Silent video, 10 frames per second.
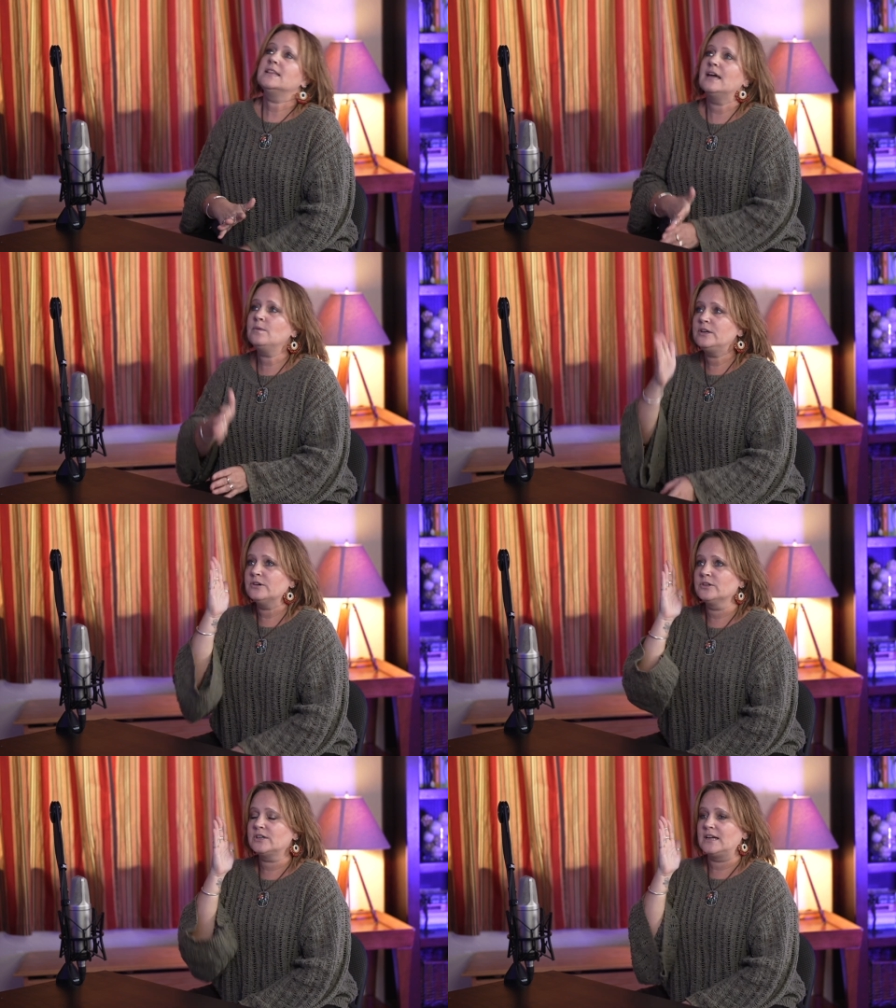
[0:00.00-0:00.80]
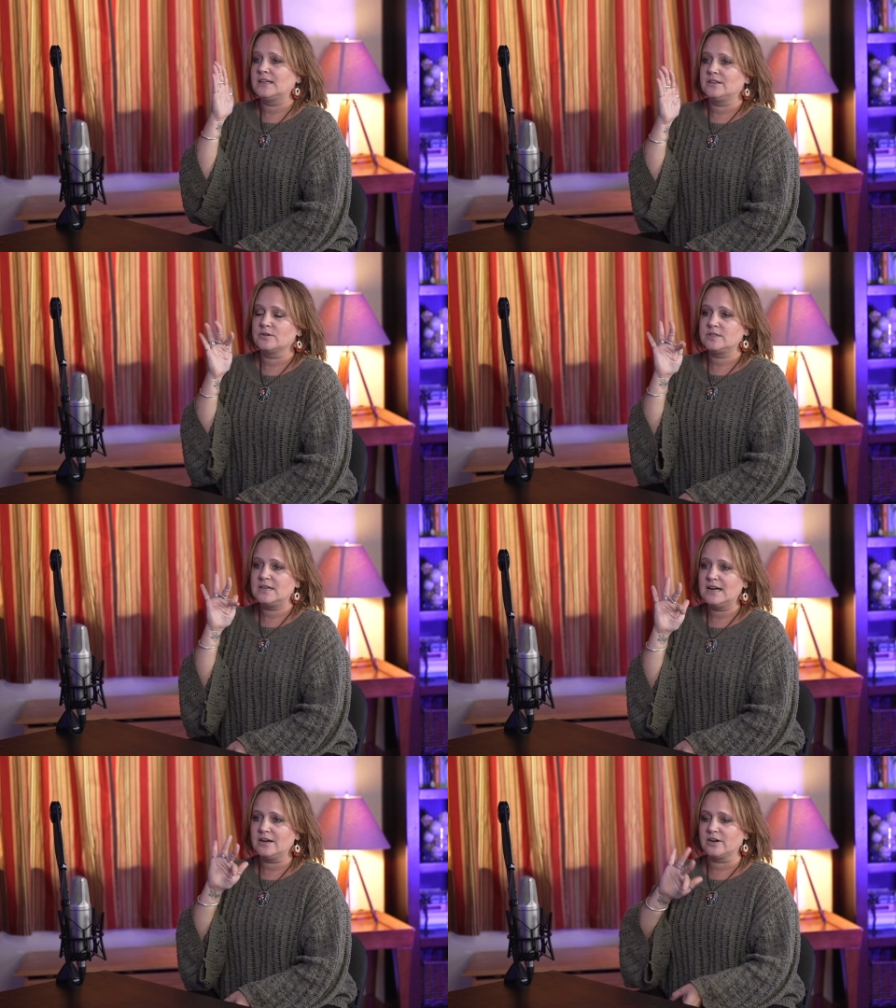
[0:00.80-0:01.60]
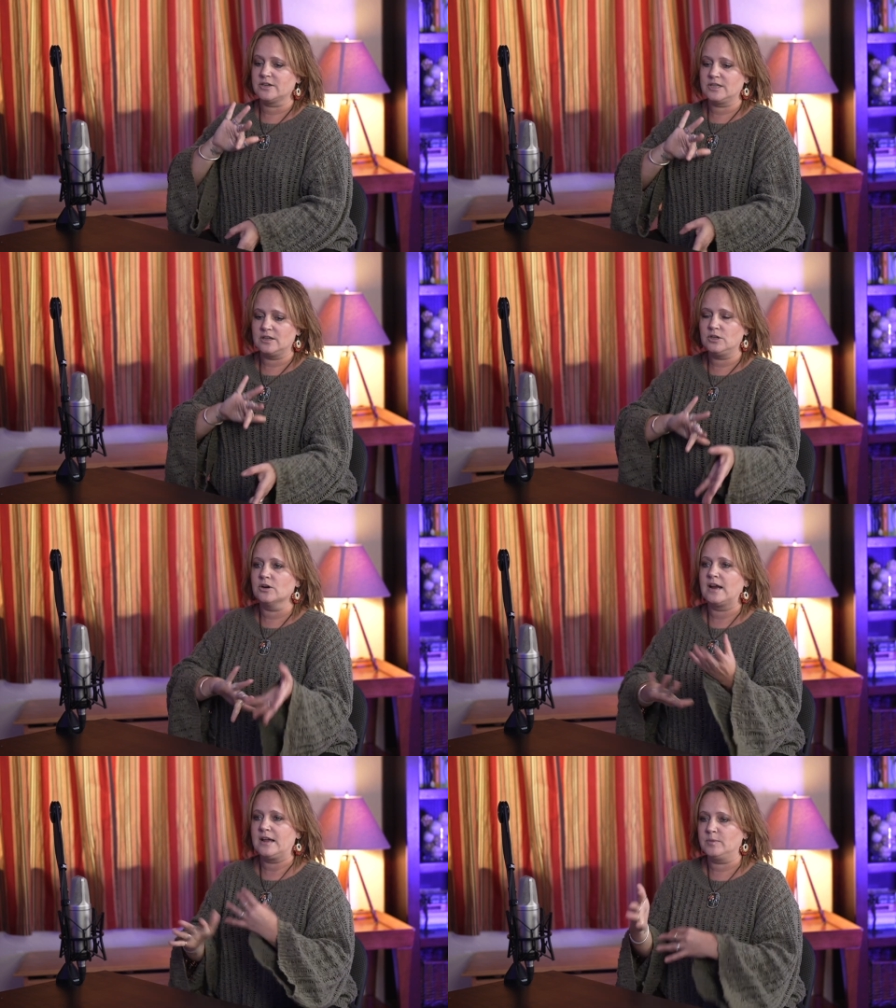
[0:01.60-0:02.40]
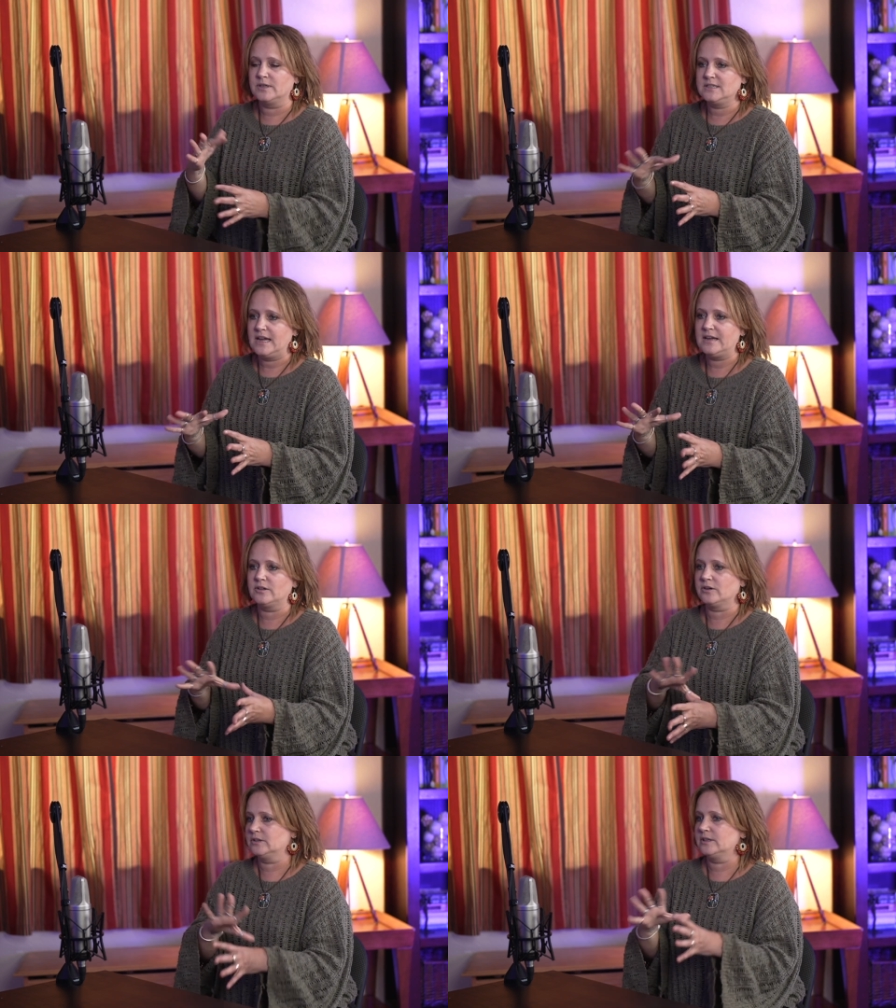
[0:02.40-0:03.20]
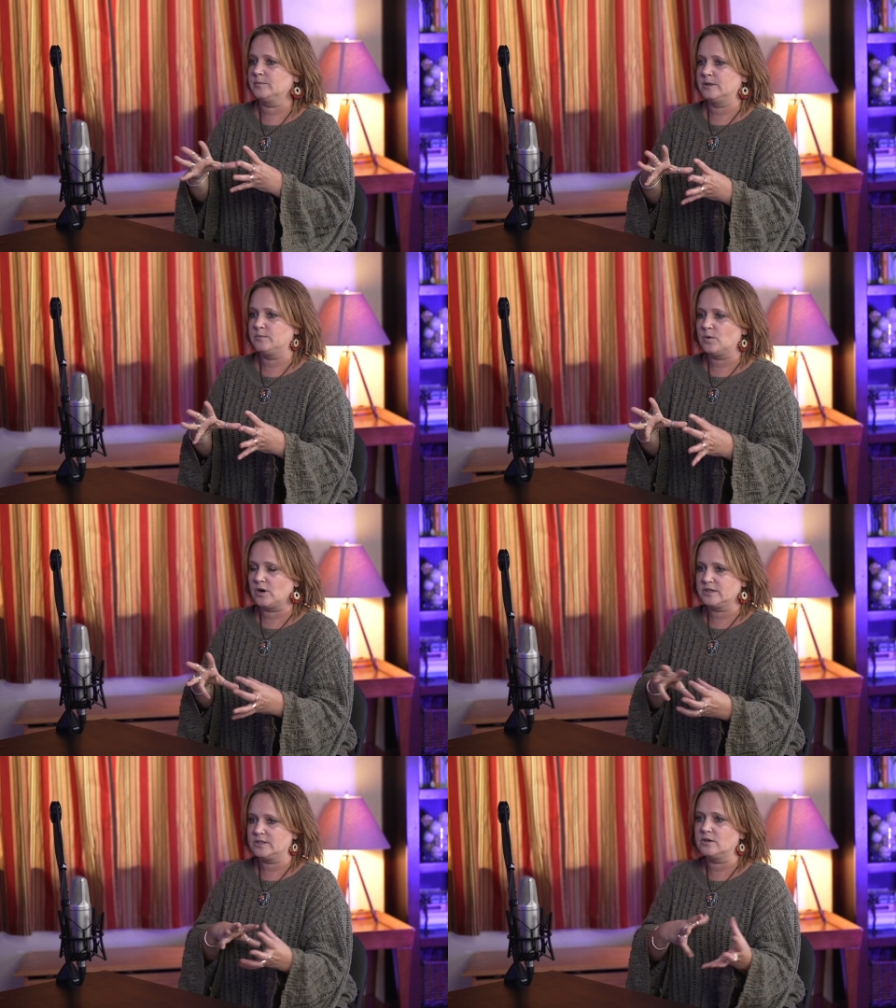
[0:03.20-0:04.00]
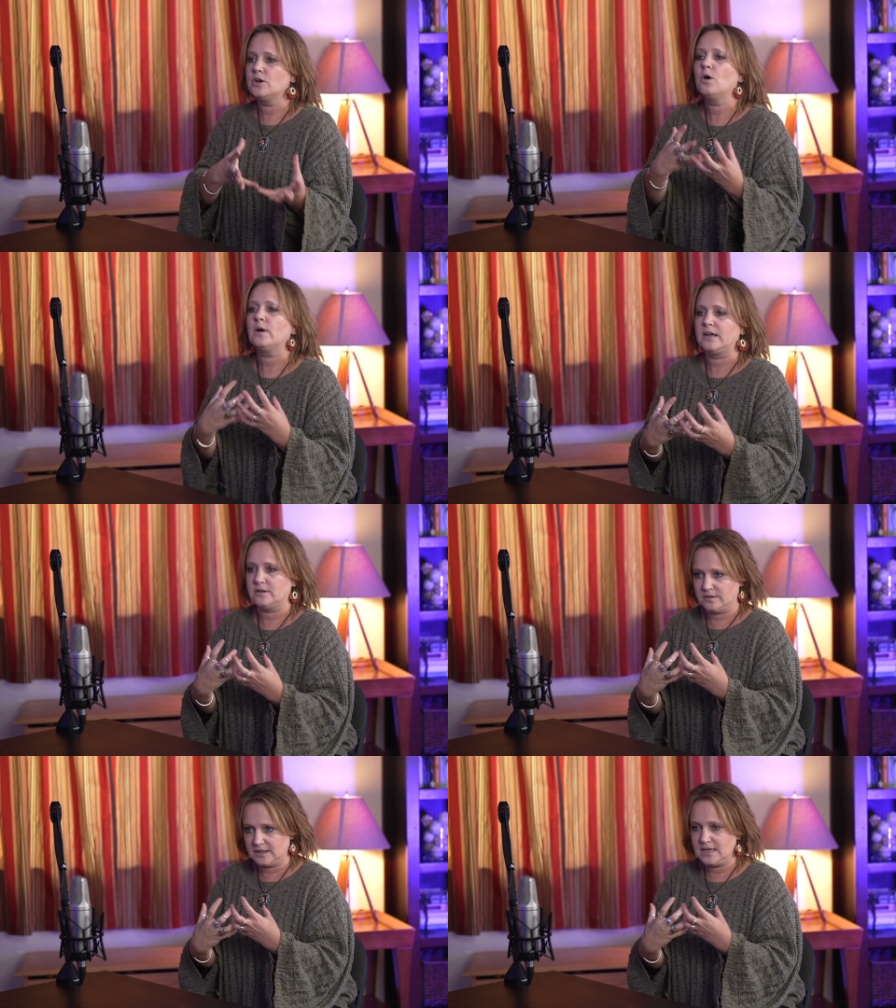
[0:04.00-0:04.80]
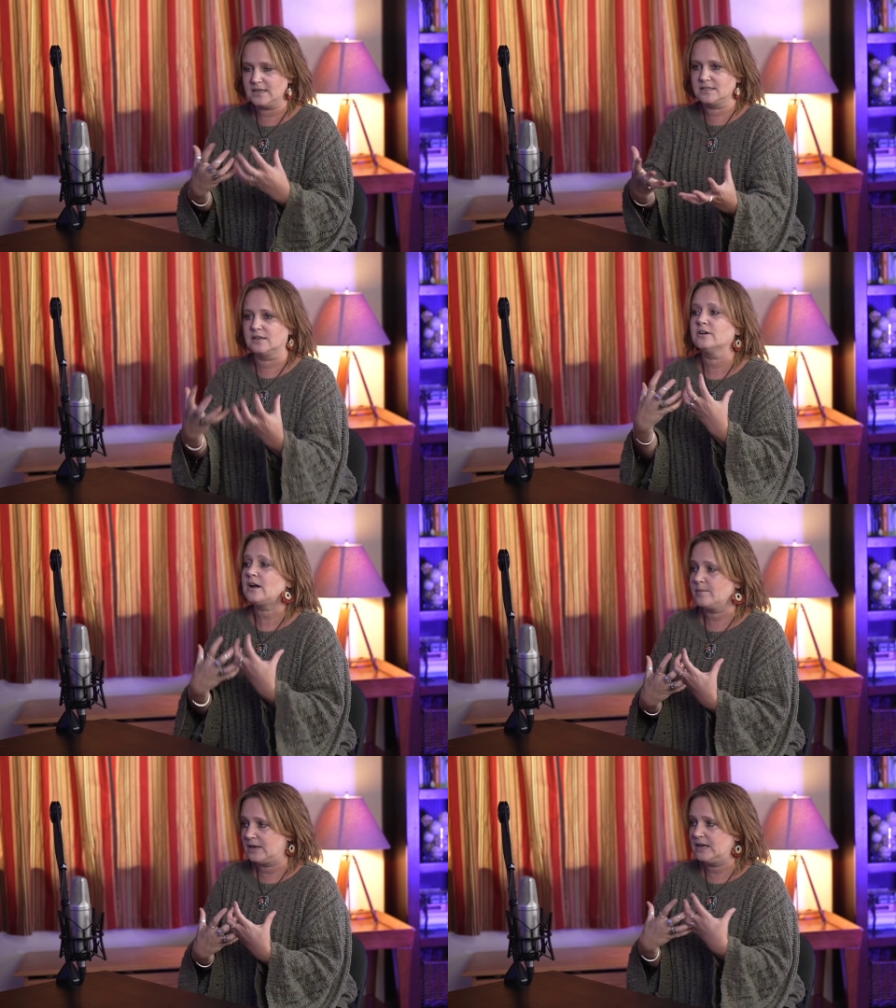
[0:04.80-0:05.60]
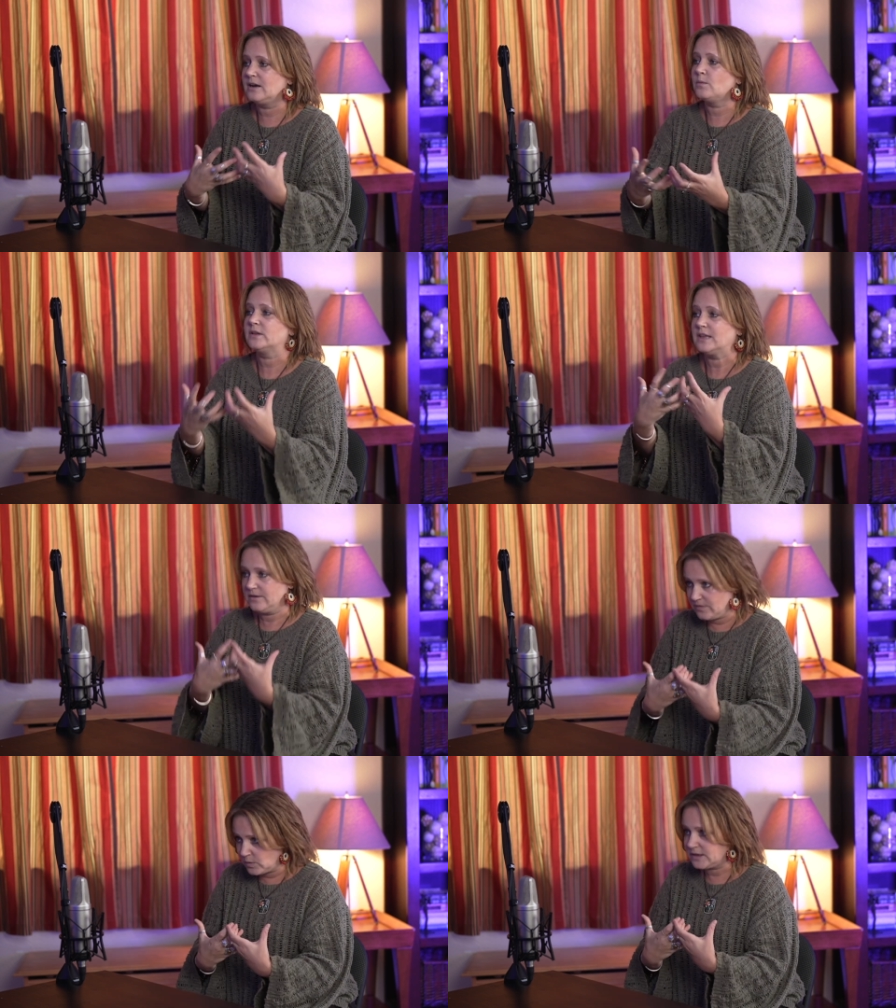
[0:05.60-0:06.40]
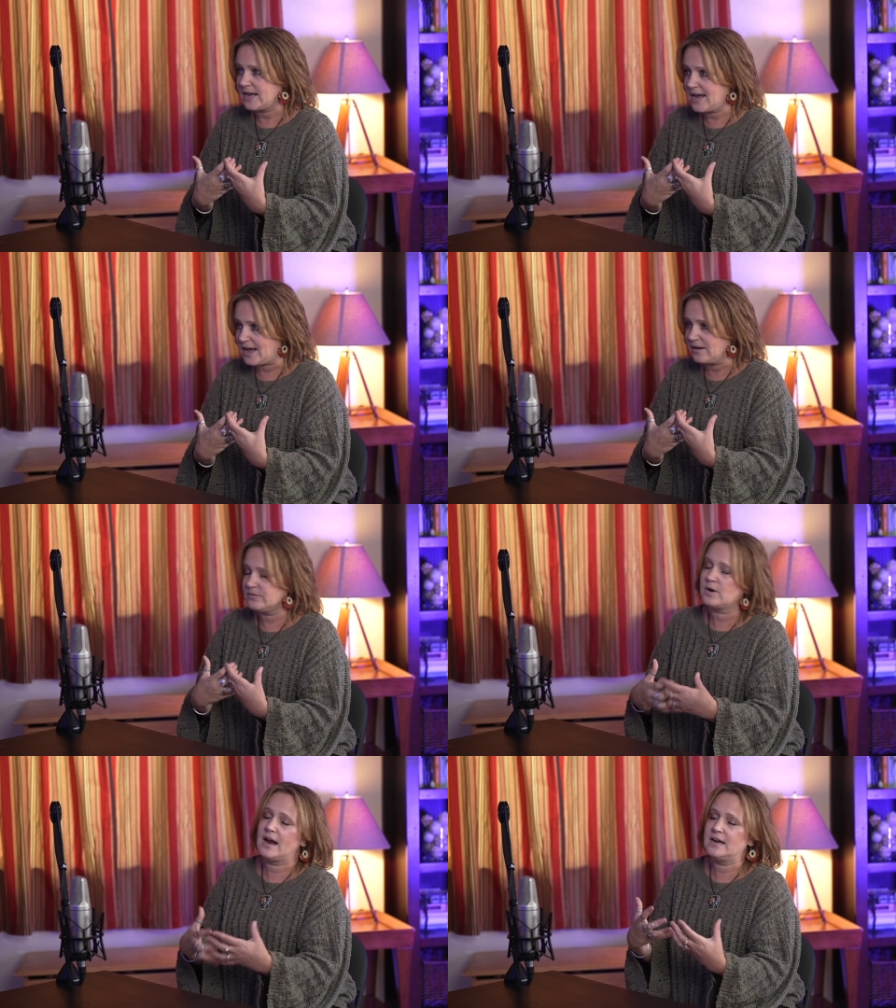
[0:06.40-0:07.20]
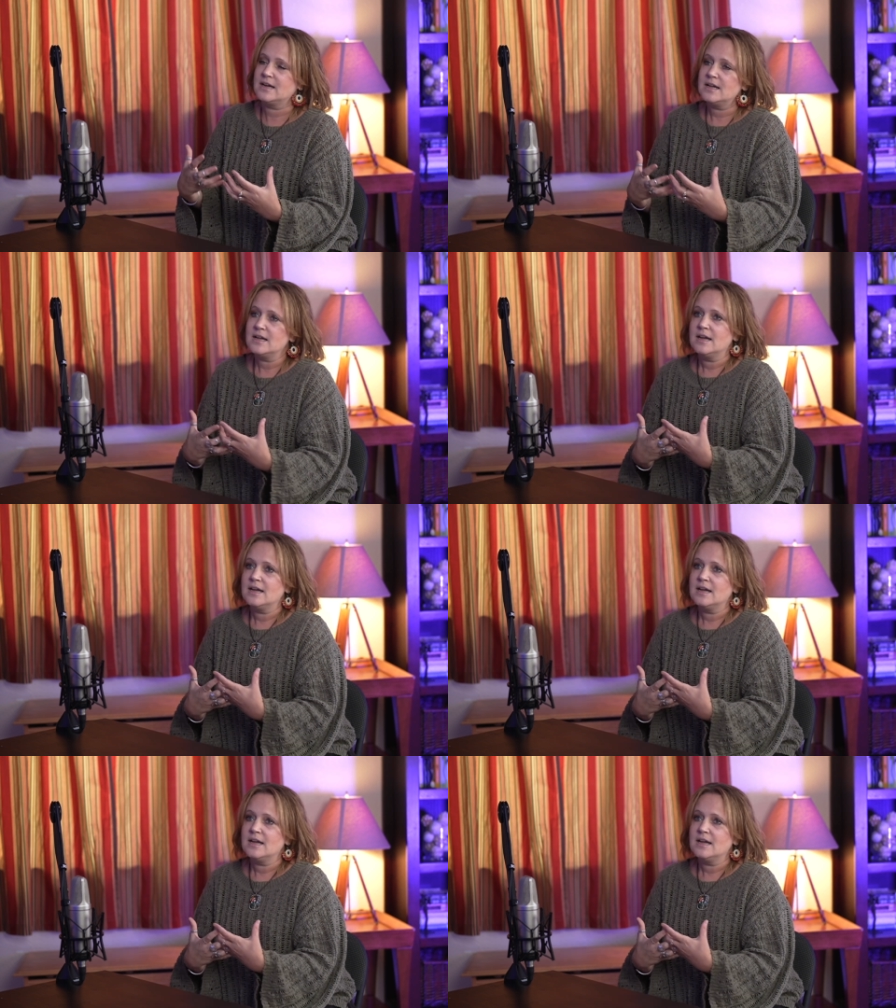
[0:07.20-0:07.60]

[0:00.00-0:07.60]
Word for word: Then, when you're looking at those standards, you're able to tailor a little bit more to knowing the kids that are coming in and what they've mm-hmm. what they have, right? right.